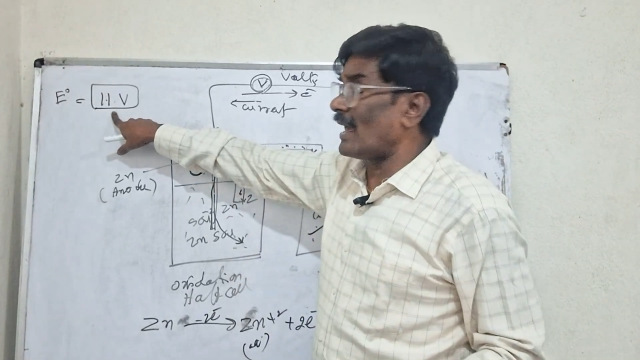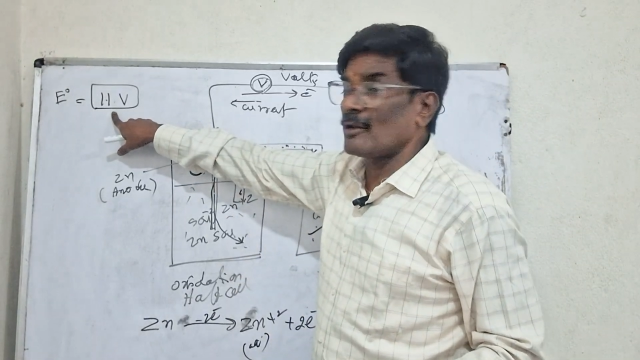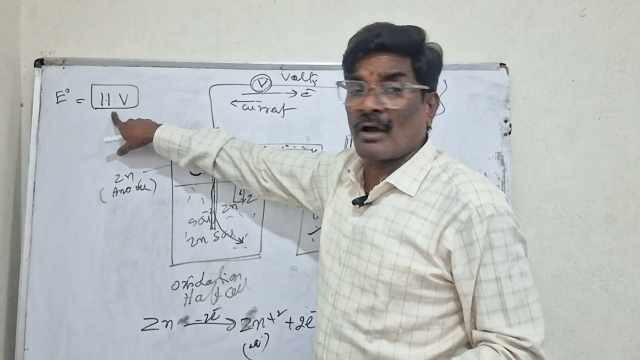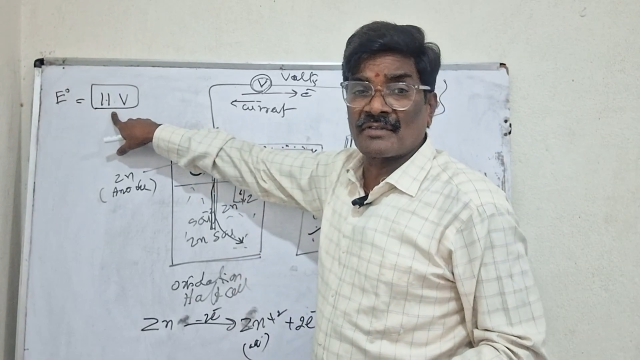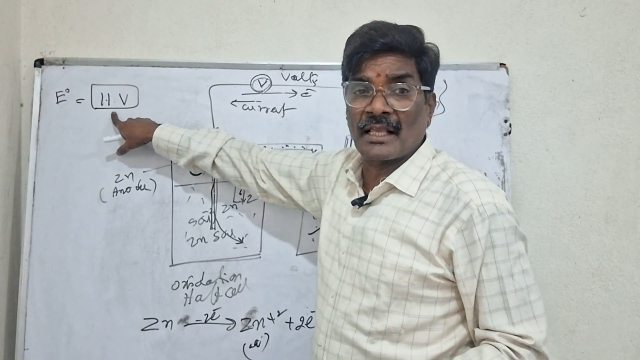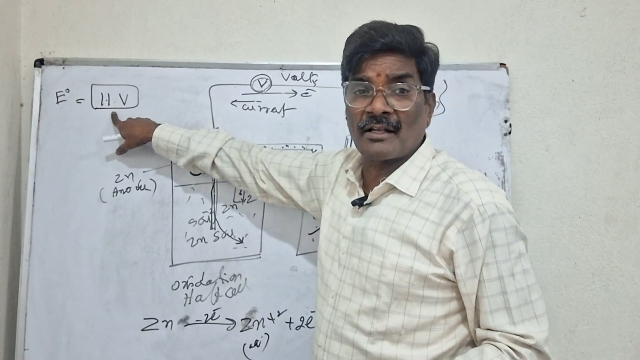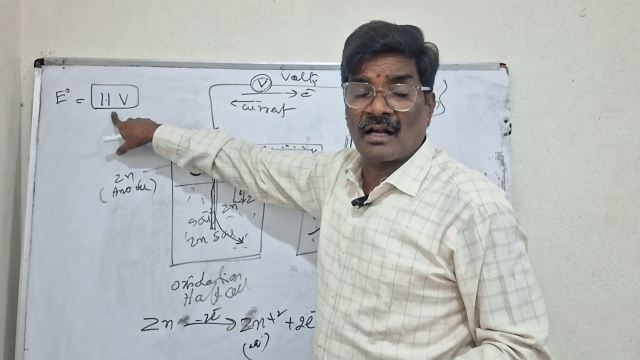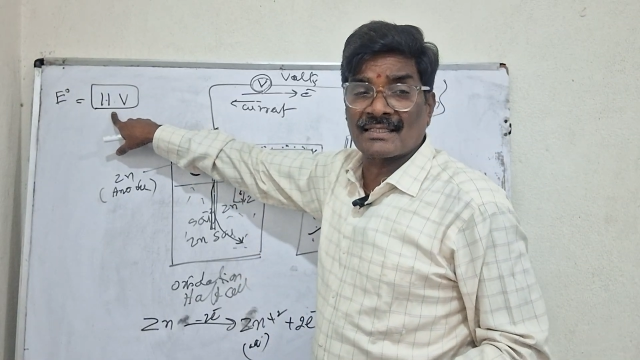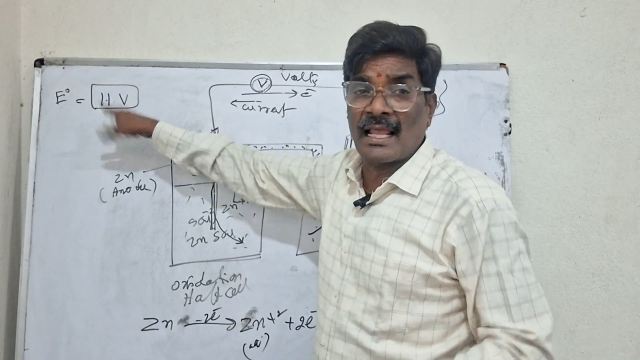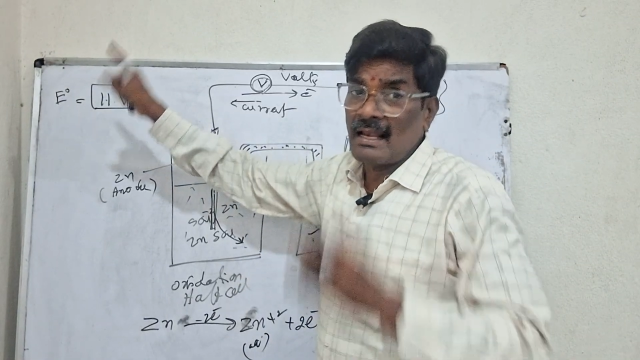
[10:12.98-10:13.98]
value of the
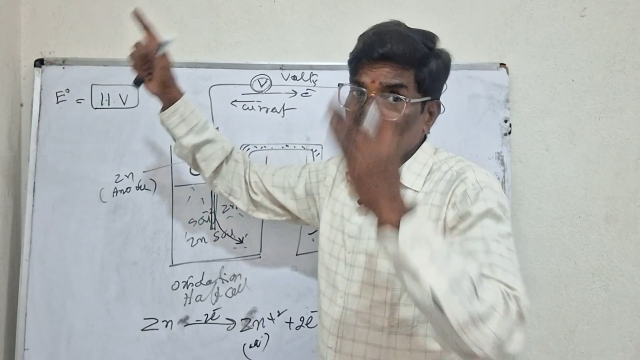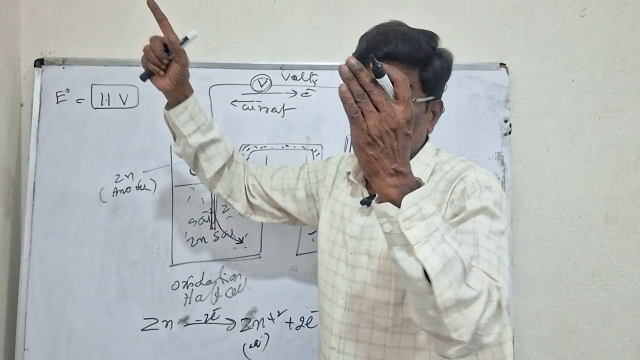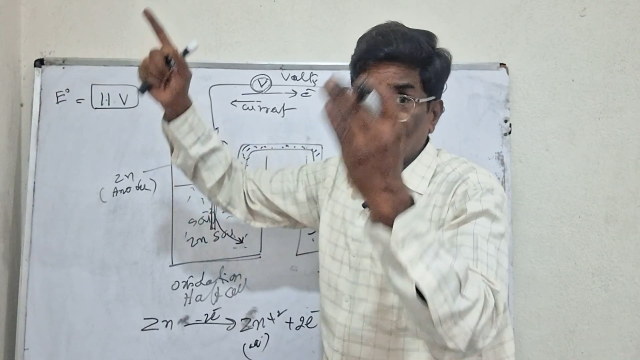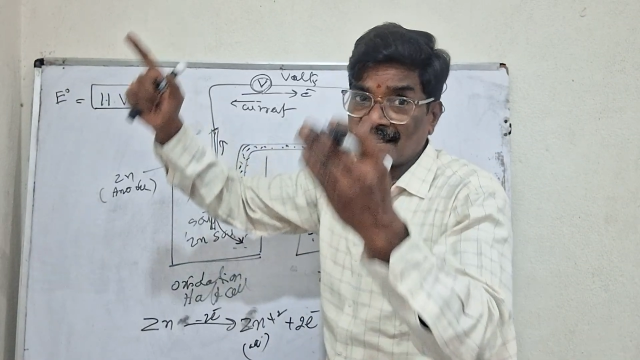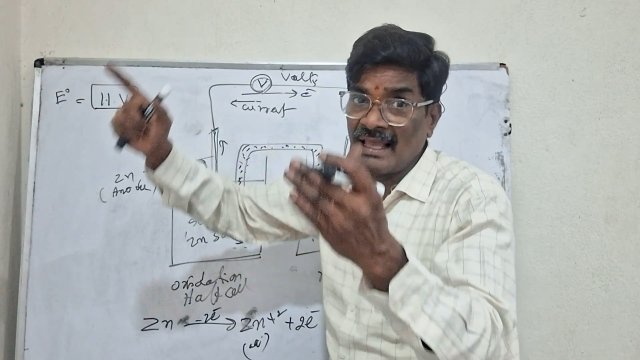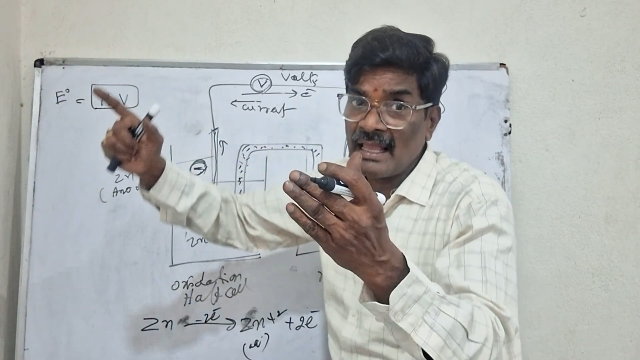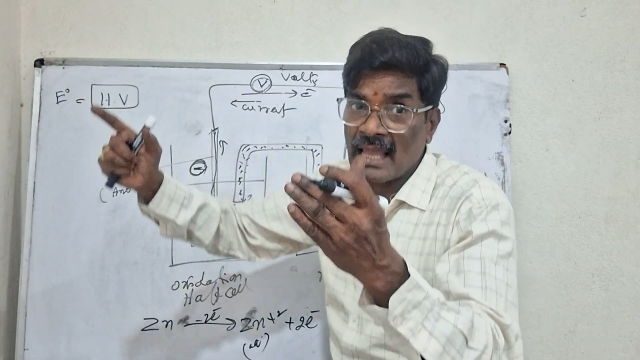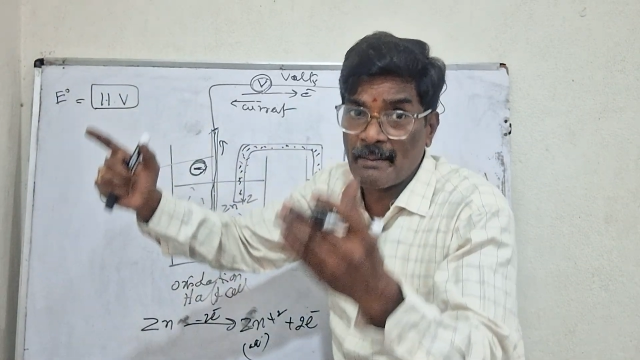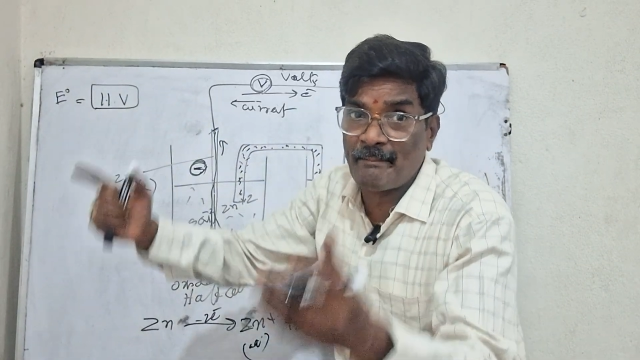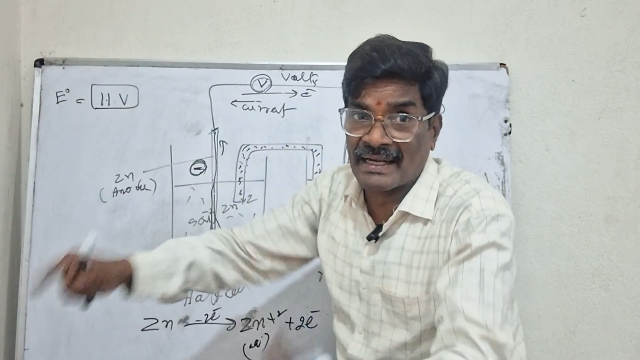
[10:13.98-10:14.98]
inert cell, it is
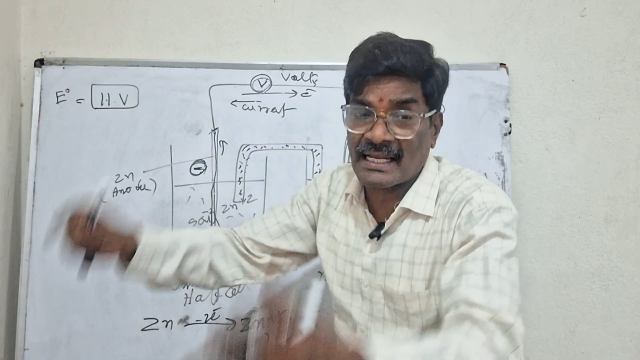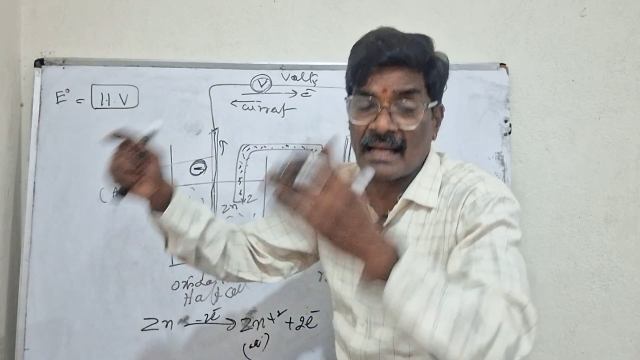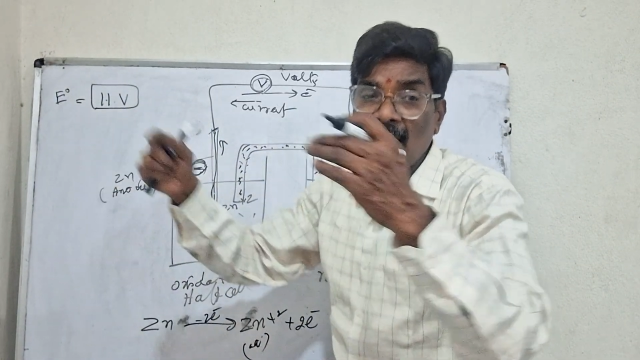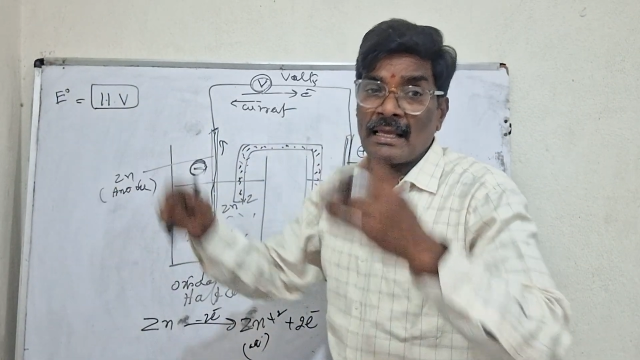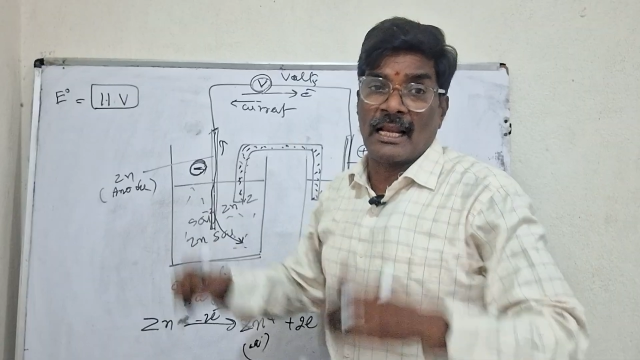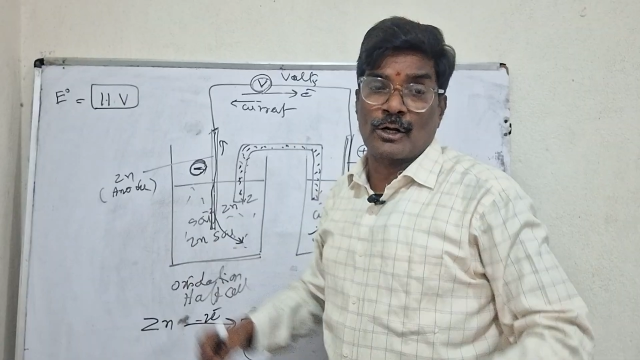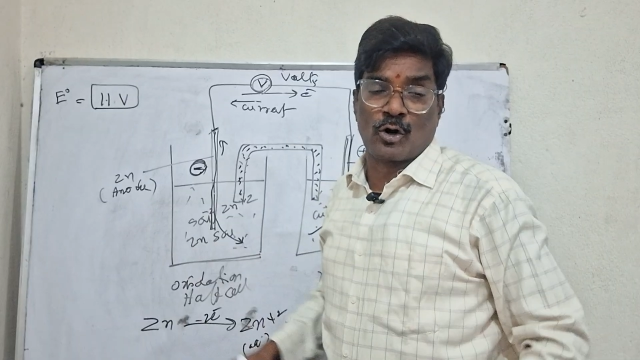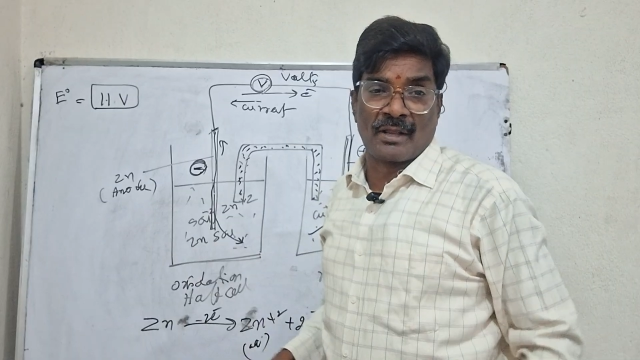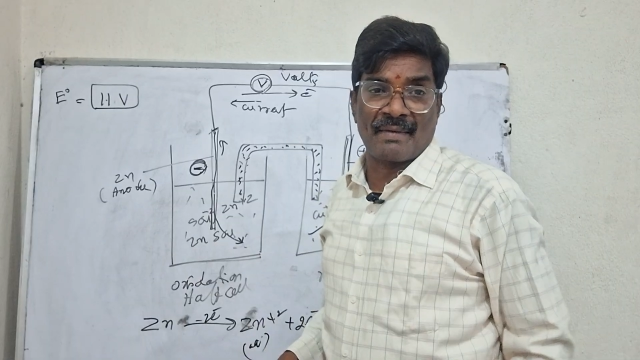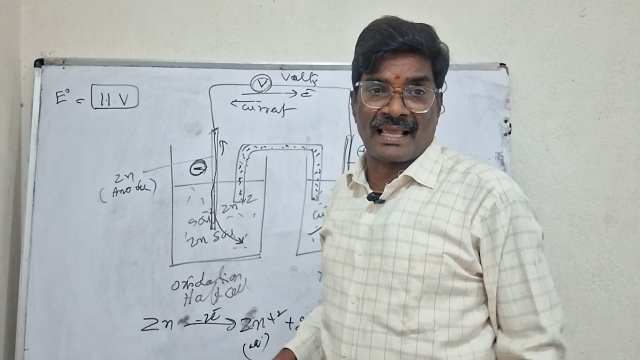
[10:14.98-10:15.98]
a better
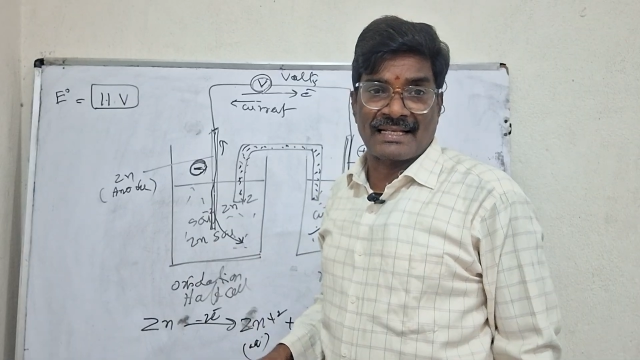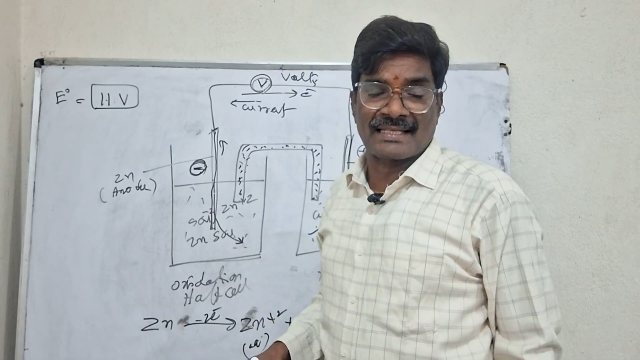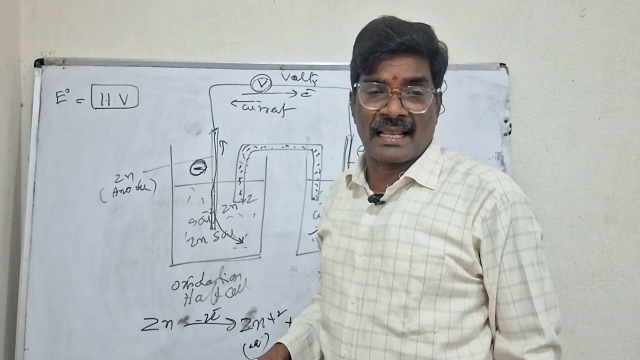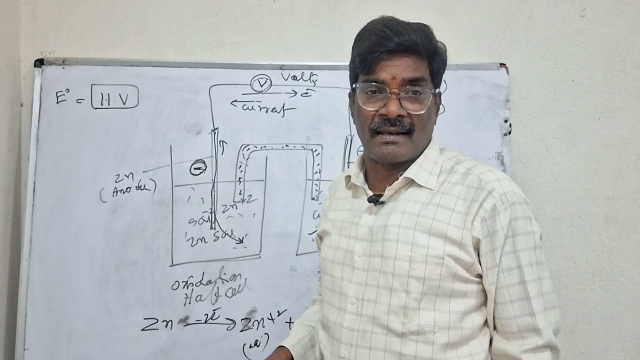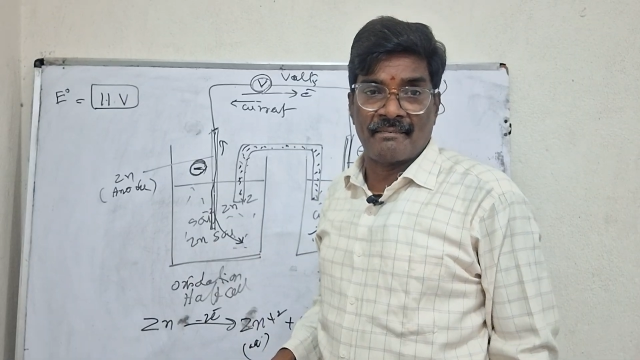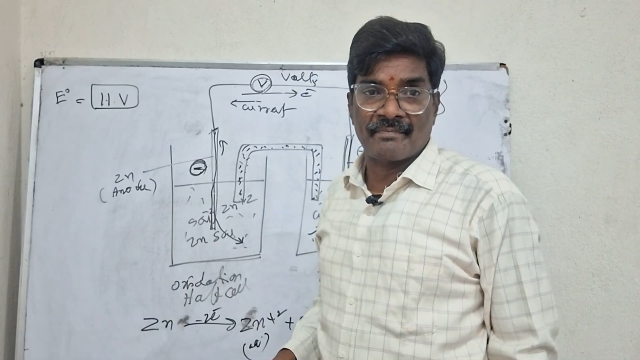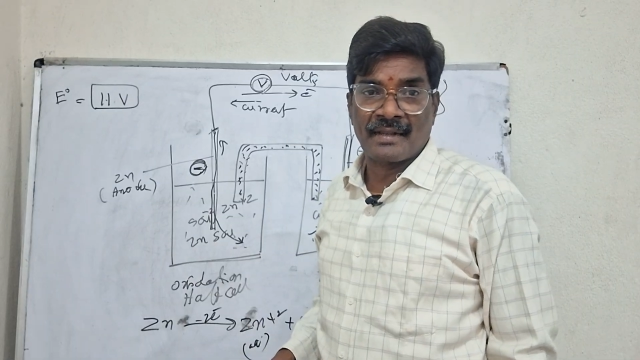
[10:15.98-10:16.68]
electrochemical cell.